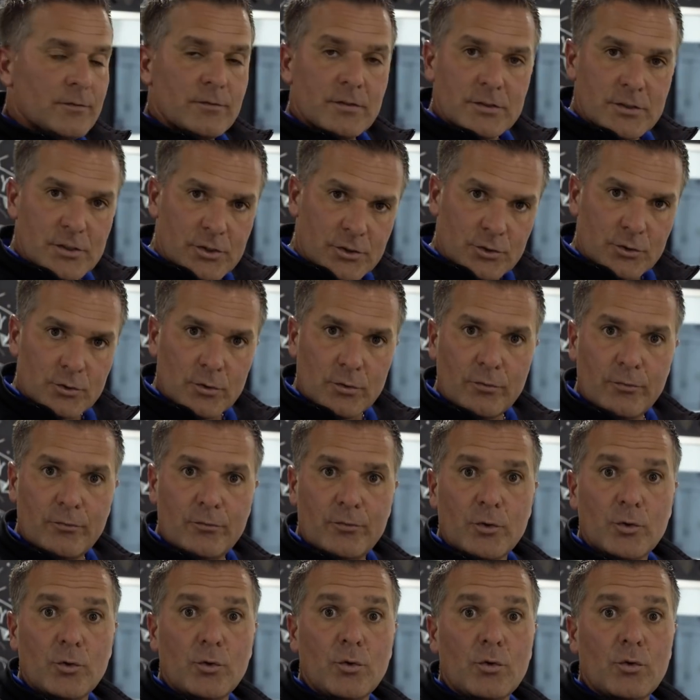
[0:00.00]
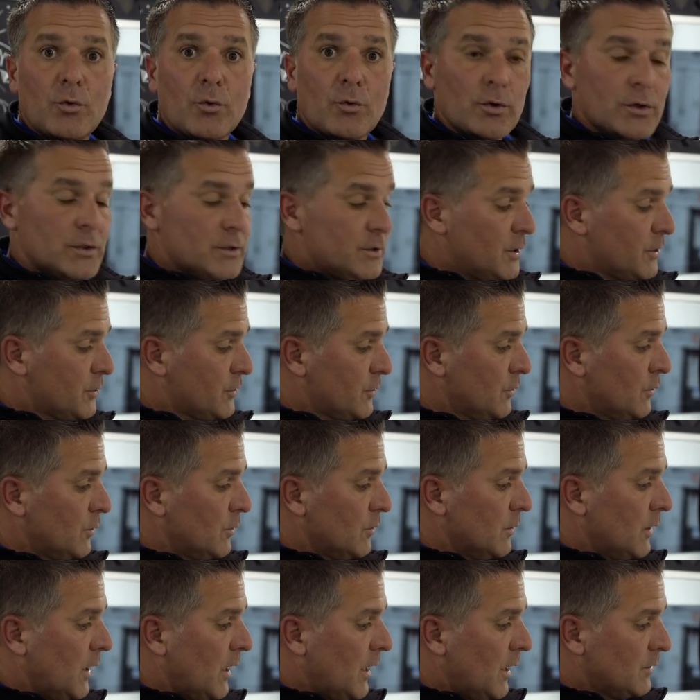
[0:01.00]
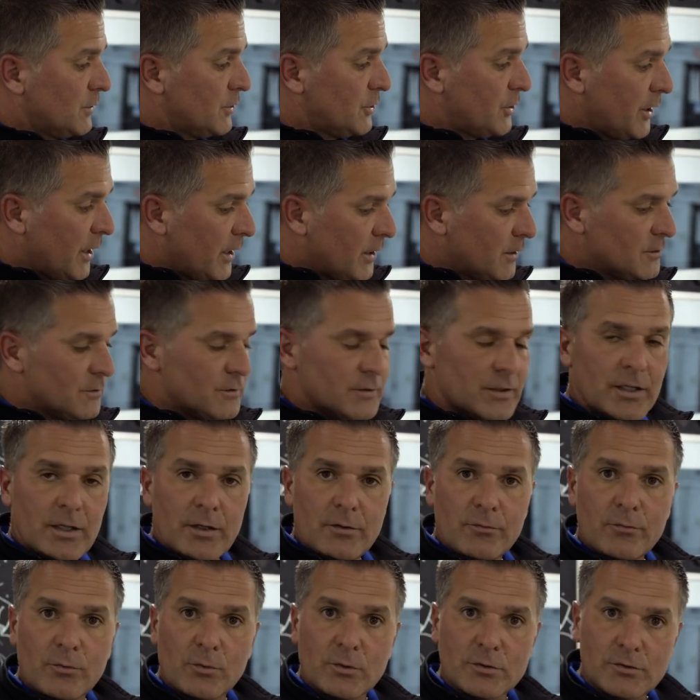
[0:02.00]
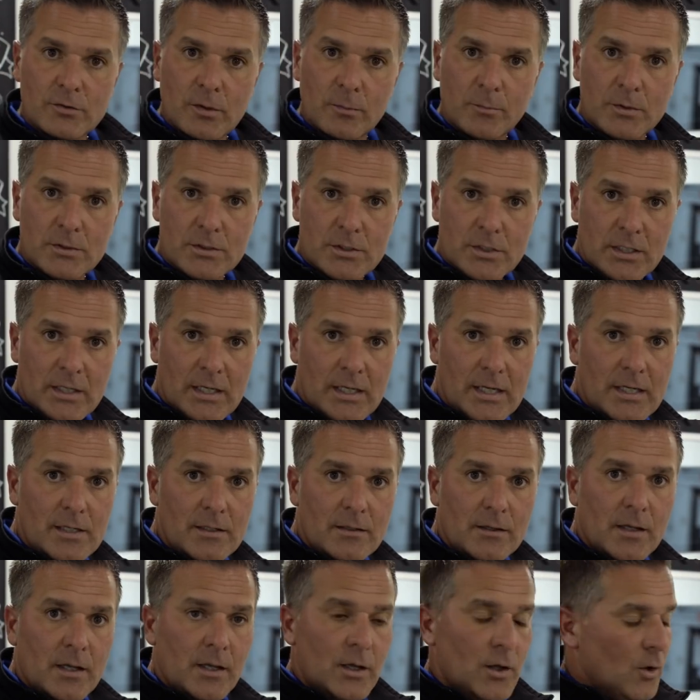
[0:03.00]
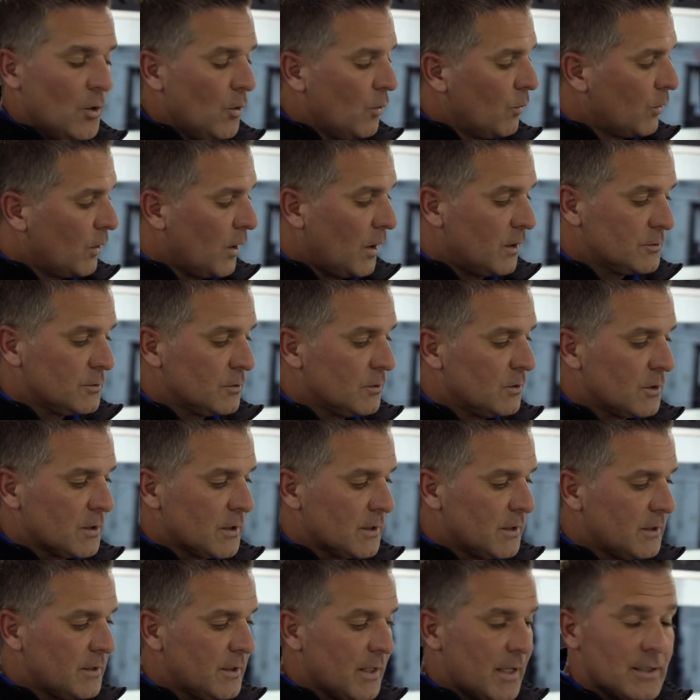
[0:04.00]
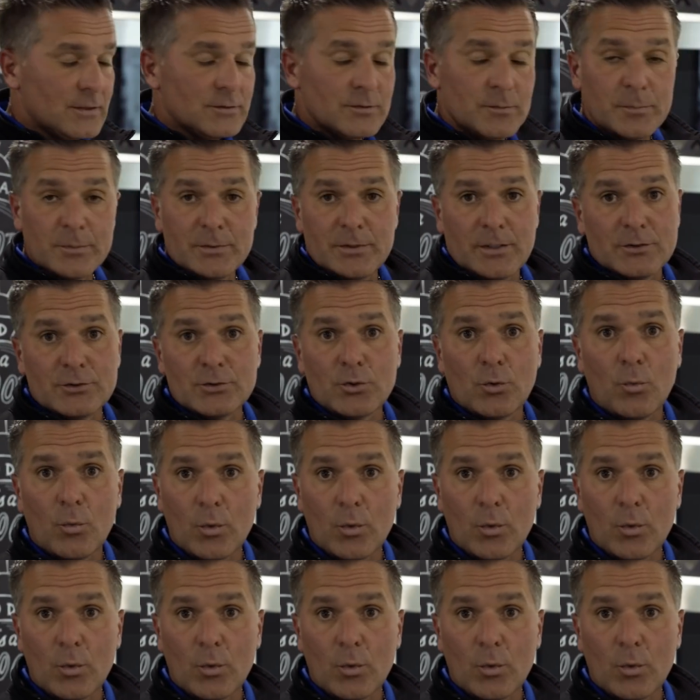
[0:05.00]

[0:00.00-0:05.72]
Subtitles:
of additional food or additional chairs in for someone to eat. We're also looking at that as a potential